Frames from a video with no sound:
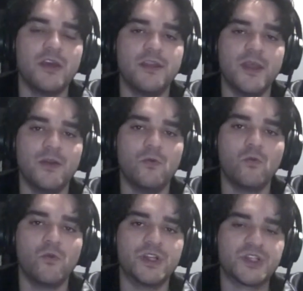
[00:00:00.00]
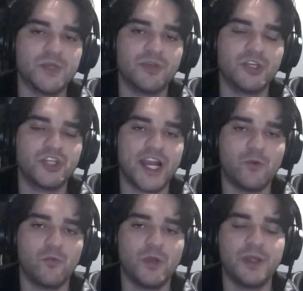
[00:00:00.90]
then we just simply check
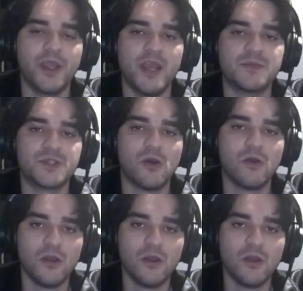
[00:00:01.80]
and win the game. So